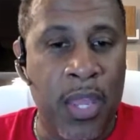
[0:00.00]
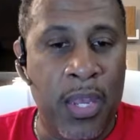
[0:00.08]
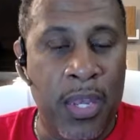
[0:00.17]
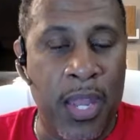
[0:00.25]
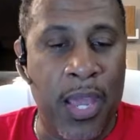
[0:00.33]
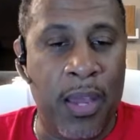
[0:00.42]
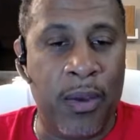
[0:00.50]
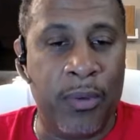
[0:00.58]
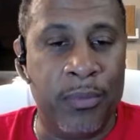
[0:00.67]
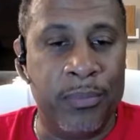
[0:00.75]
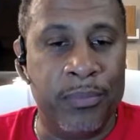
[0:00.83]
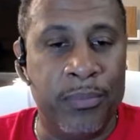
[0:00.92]
Now
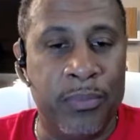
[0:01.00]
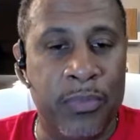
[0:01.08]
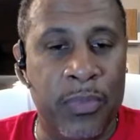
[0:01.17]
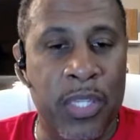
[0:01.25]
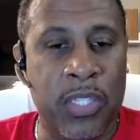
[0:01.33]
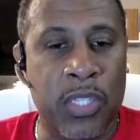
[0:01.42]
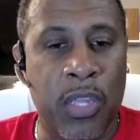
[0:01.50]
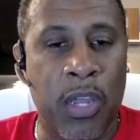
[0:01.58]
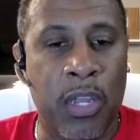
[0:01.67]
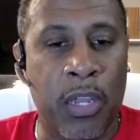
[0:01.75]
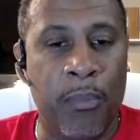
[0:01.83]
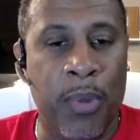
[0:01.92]
let's
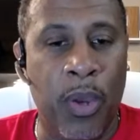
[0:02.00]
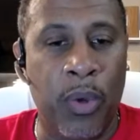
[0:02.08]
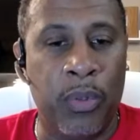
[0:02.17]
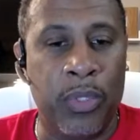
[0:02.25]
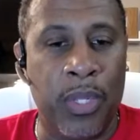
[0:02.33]
talk about.